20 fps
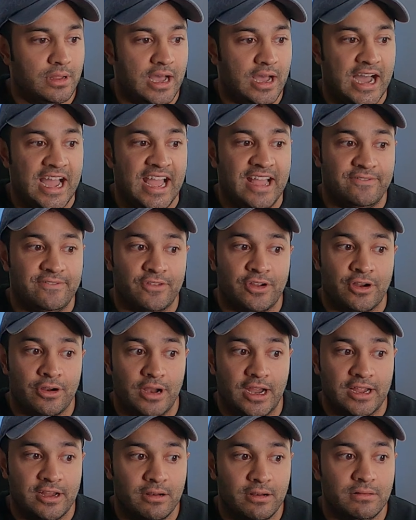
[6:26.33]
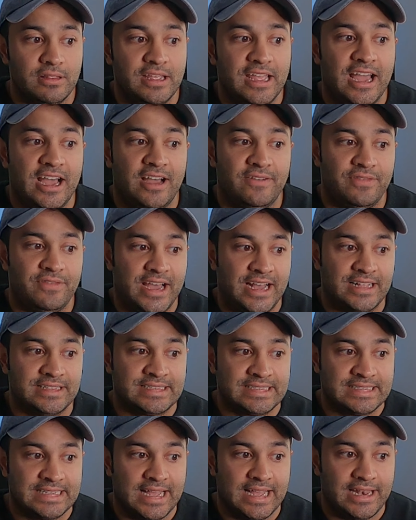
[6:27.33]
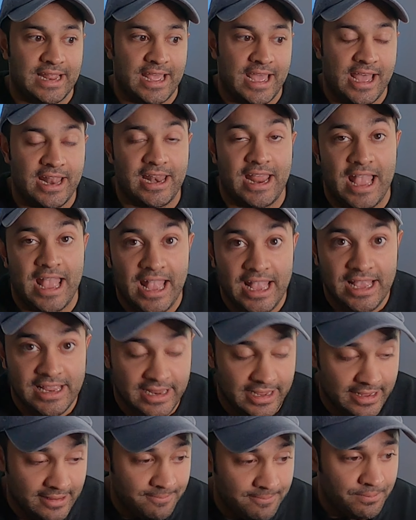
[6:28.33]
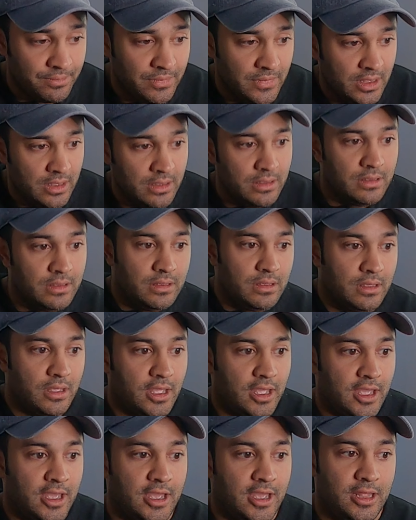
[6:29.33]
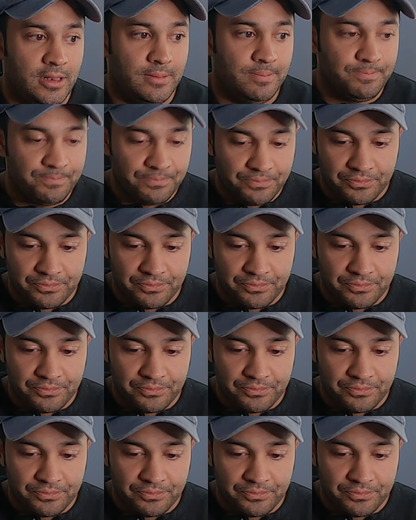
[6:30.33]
I currently have that set at 80. And